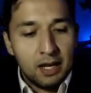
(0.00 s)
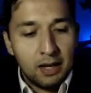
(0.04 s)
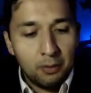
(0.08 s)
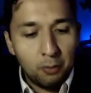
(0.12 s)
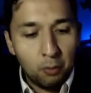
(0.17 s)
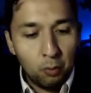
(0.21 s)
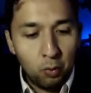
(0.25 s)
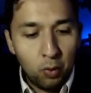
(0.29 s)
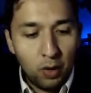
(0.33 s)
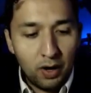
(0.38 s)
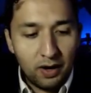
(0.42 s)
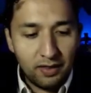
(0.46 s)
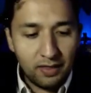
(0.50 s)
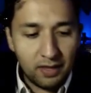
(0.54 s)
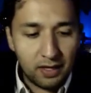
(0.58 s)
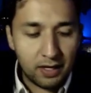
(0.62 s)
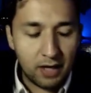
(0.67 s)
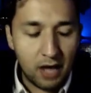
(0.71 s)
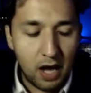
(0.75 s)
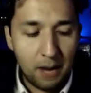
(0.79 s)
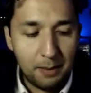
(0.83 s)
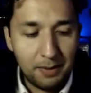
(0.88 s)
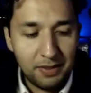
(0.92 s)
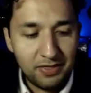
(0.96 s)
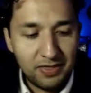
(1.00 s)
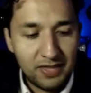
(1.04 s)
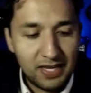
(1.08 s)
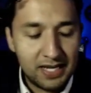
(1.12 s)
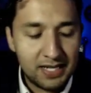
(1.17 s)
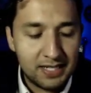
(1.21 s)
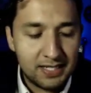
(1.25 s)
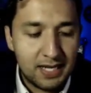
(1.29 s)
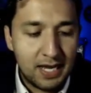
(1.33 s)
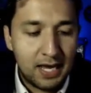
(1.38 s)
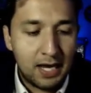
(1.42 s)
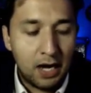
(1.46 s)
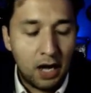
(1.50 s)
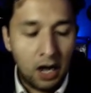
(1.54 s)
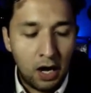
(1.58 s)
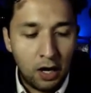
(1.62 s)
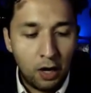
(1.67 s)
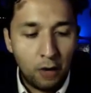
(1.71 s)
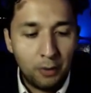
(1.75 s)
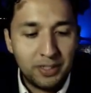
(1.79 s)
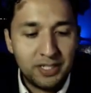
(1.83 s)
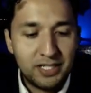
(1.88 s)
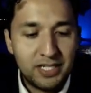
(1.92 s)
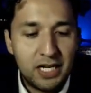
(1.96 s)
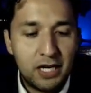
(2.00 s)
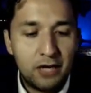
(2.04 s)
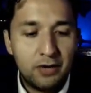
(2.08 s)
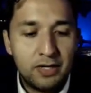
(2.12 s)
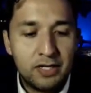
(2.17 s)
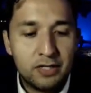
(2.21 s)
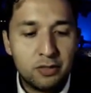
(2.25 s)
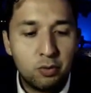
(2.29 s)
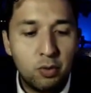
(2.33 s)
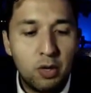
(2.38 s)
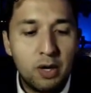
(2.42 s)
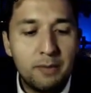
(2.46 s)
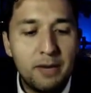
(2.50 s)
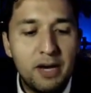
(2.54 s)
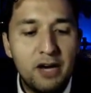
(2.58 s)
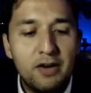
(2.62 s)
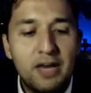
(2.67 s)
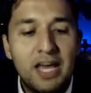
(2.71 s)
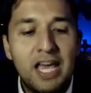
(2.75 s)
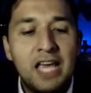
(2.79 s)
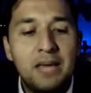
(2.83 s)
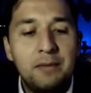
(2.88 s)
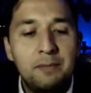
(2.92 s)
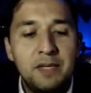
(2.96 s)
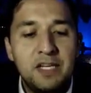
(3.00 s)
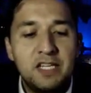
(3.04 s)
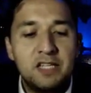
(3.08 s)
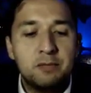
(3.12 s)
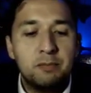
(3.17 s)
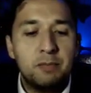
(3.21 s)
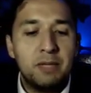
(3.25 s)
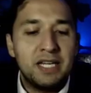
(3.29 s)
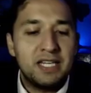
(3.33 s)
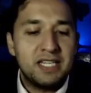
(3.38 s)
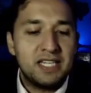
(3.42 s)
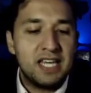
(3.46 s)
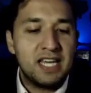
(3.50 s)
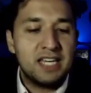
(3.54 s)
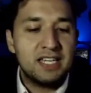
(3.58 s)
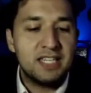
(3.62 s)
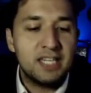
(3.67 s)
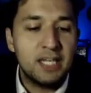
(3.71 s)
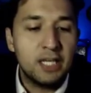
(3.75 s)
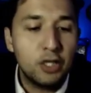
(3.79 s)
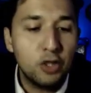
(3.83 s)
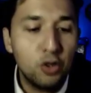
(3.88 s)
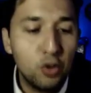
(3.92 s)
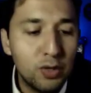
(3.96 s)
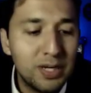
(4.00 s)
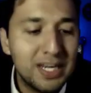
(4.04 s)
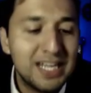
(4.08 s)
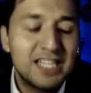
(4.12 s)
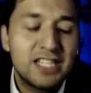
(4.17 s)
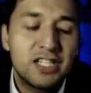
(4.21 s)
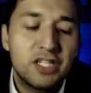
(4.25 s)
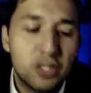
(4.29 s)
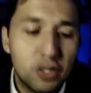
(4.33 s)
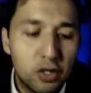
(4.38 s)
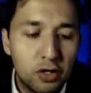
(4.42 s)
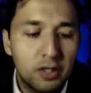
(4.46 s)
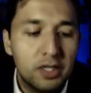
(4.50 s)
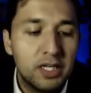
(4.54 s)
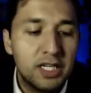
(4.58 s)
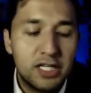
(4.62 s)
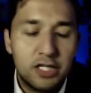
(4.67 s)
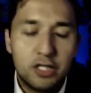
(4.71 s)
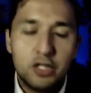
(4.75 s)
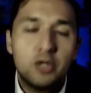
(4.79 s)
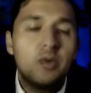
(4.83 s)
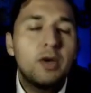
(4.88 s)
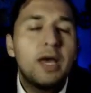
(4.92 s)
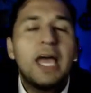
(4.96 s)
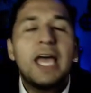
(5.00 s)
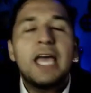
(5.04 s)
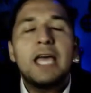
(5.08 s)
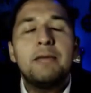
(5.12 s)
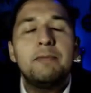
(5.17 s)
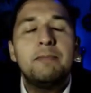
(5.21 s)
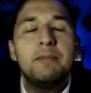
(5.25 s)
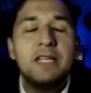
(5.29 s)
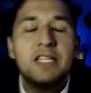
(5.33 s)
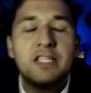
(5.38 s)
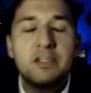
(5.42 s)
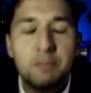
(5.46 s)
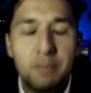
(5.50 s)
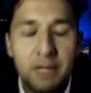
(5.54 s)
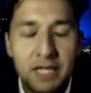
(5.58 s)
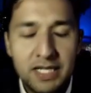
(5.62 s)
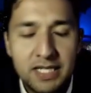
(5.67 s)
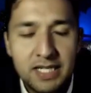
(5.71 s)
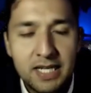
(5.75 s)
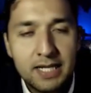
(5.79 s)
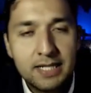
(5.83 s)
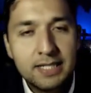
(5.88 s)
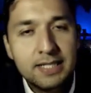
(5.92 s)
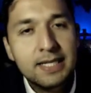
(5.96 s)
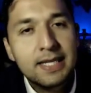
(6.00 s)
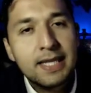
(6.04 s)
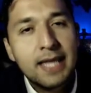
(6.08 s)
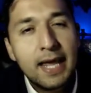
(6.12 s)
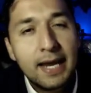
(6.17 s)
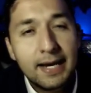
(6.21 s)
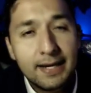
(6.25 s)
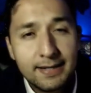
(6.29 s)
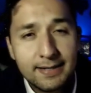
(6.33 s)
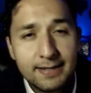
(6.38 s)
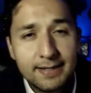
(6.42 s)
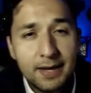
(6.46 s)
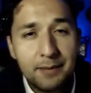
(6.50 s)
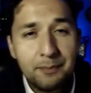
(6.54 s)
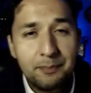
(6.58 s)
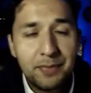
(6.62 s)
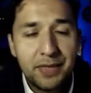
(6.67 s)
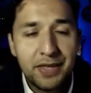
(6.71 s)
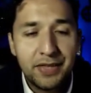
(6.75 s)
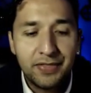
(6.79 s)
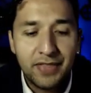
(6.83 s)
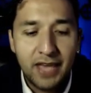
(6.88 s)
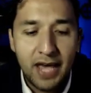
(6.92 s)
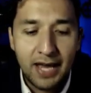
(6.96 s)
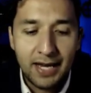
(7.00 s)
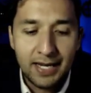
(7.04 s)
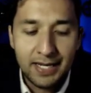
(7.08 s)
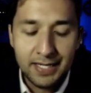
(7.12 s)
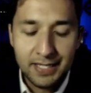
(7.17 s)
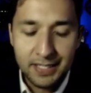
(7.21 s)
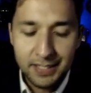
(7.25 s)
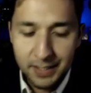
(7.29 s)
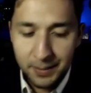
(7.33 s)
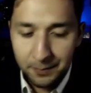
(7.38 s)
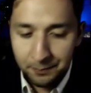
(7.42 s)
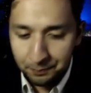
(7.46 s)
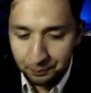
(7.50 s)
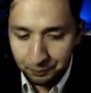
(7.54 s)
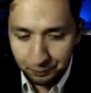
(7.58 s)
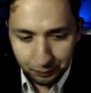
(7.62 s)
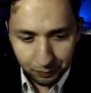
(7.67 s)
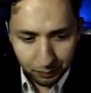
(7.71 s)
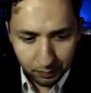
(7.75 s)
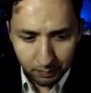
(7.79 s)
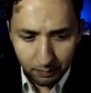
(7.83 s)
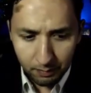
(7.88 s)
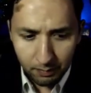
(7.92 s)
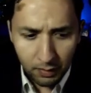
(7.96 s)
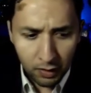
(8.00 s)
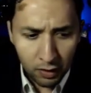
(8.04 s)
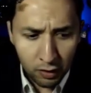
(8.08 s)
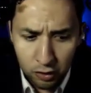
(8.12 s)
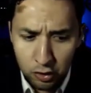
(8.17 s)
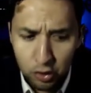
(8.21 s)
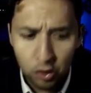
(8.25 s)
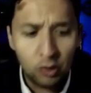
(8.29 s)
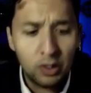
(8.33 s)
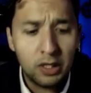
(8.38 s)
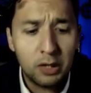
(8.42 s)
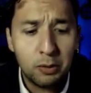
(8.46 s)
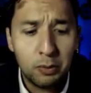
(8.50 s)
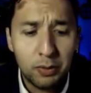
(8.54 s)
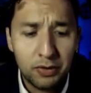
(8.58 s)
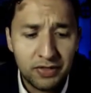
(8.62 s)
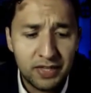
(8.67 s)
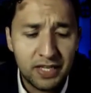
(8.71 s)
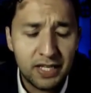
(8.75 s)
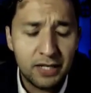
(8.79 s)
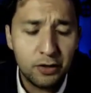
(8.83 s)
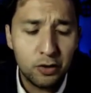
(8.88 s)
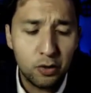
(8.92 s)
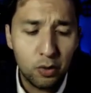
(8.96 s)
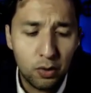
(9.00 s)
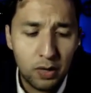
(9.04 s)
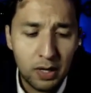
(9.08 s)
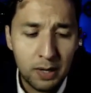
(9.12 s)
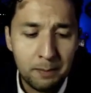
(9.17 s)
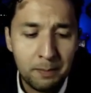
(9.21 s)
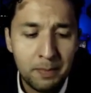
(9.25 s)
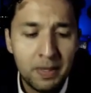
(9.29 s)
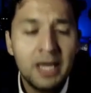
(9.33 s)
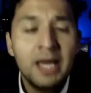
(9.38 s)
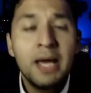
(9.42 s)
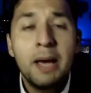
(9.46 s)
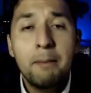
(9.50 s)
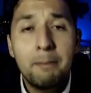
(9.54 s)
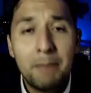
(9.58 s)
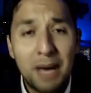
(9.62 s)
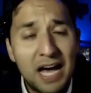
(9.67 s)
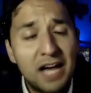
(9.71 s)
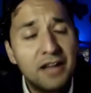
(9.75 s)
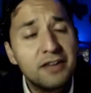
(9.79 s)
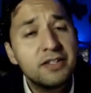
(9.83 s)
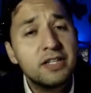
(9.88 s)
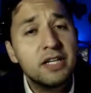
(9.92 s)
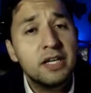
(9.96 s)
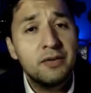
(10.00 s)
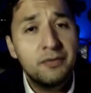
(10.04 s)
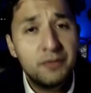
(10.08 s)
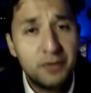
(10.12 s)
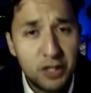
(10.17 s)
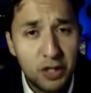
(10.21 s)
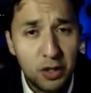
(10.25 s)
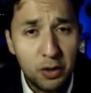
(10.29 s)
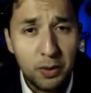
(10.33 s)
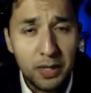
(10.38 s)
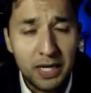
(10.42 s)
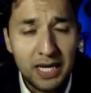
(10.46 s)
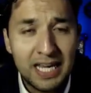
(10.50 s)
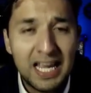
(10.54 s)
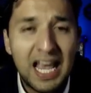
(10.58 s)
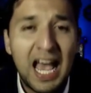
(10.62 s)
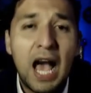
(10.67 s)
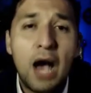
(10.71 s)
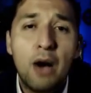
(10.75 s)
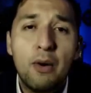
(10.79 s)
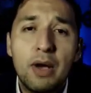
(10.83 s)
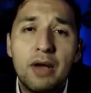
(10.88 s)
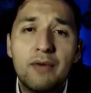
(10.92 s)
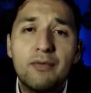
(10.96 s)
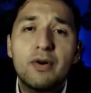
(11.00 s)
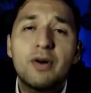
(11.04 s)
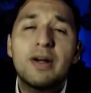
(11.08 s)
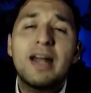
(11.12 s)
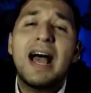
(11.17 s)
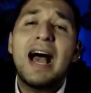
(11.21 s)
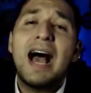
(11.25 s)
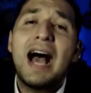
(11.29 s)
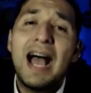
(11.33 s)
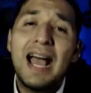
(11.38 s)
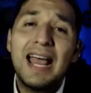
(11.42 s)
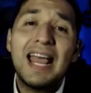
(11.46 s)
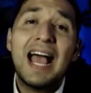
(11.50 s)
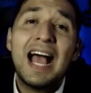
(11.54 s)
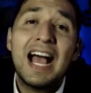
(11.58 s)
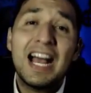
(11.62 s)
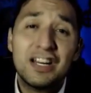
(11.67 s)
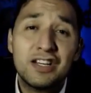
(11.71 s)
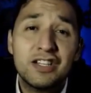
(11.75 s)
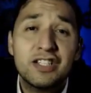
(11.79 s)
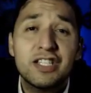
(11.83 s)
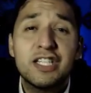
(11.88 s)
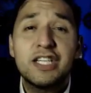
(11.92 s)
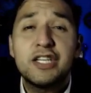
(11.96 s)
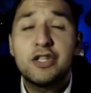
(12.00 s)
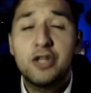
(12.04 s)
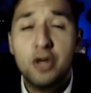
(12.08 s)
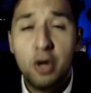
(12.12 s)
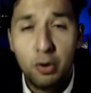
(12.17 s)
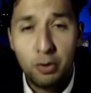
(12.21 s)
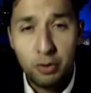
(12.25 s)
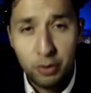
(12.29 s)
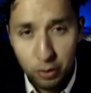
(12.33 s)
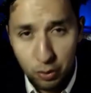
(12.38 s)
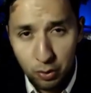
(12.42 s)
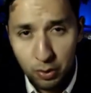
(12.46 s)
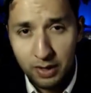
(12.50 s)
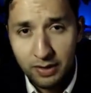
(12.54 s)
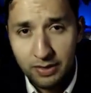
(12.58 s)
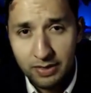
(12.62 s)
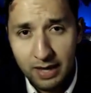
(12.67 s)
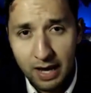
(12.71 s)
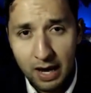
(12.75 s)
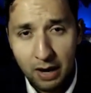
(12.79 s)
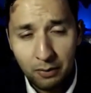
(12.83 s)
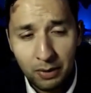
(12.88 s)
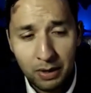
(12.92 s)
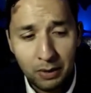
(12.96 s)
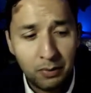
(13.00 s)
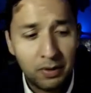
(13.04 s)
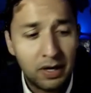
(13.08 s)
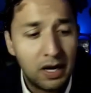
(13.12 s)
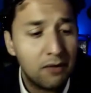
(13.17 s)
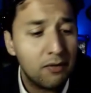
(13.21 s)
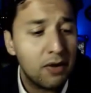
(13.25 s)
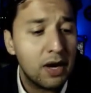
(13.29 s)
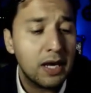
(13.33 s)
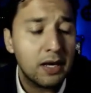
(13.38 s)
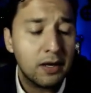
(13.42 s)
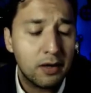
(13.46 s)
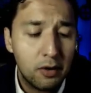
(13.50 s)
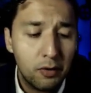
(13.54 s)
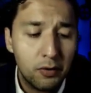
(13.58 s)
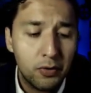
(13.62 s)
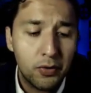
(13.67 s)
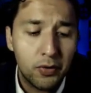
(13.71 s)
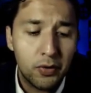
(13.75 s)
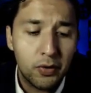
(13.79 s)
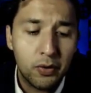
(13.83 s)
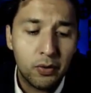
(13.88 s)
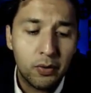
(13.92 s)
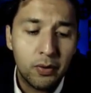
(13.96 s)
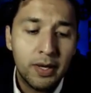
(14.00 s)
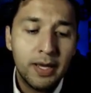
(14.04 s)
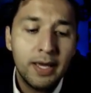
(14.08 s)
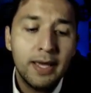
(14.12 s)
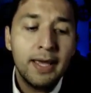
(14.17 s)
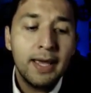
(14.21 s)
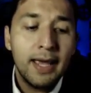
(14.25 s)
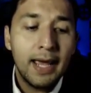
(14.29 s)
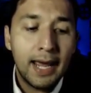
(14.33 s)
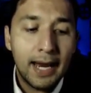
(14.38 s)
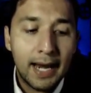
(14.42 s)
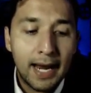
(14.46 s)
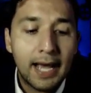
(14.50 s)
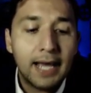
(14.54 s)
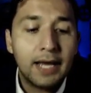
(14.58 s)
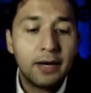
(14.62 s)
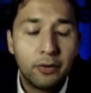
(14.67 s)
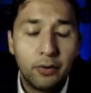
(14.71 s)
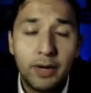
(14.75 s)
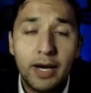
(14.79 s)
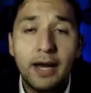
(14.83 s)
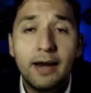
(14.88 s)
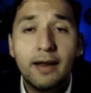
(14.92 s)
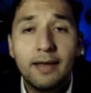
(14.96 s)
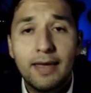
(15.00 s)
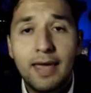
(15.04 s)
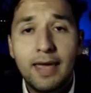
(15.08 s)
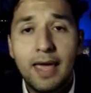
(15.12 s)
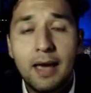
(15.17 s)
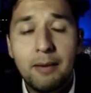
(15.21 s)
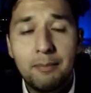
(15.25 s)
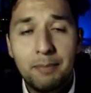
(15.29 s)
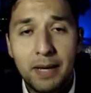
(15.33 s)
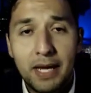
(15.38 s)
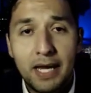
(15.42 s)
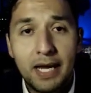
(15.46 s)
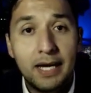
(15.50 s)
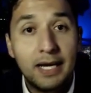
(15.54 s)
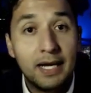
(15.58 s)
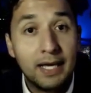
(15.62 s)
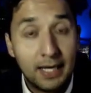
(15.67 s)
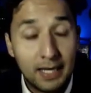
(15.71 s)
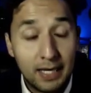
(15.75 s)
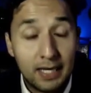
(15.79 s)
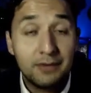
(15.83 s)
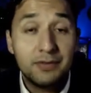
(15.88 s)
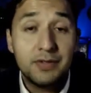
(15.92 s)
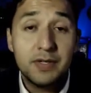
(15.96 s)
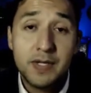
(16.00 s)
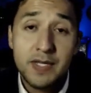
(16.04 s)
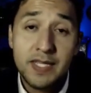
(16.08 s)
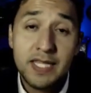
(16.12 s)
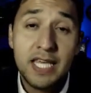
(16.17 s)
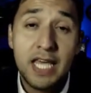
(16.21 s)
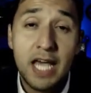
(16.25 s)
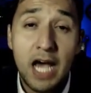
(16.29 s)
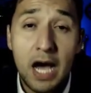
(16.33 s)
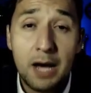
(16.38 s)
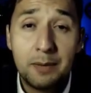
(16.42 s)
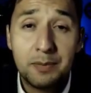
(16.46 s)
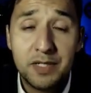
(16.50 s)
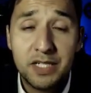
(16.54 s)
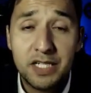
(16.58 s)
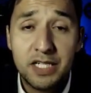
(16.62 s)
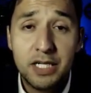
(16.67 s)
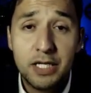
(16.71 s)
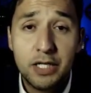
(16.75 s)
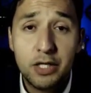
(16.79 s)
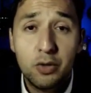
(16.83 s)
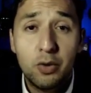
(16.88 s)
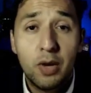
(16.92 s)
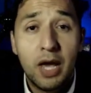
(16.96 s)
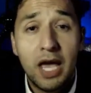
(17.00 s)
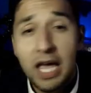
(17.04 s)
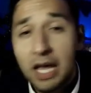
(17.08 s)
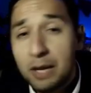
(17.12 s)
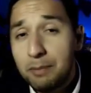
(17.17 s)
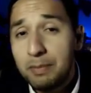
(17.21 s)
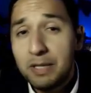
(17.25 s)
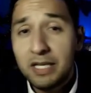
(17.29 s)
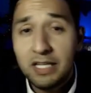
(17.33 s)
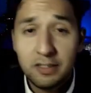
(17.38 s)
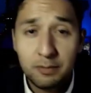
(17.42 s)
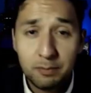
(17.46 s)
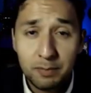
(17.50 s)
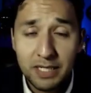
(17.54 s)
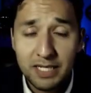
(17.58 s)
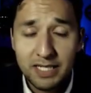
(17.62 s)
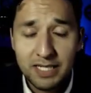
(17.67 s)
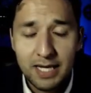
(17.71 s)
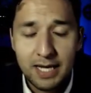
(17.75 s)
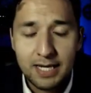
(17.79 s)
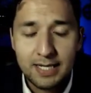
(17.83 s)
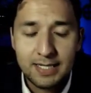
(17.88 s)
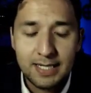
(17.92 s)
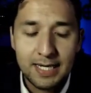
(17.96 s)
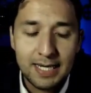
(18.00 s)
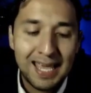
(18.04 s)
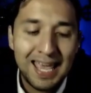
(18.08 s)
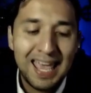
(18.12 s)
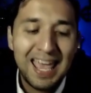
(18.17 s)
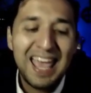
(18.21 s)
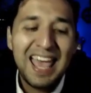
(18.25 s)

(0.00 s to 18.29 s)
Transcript: One of the common things that I always hear is, what about A-B split testing? You can certainly do A-B split testing. That is something that is totally within your um, bounds of doing. However, I actually don't do it that way. Whenever I go through and I create a campaign and gives me the option to do A-B split testing,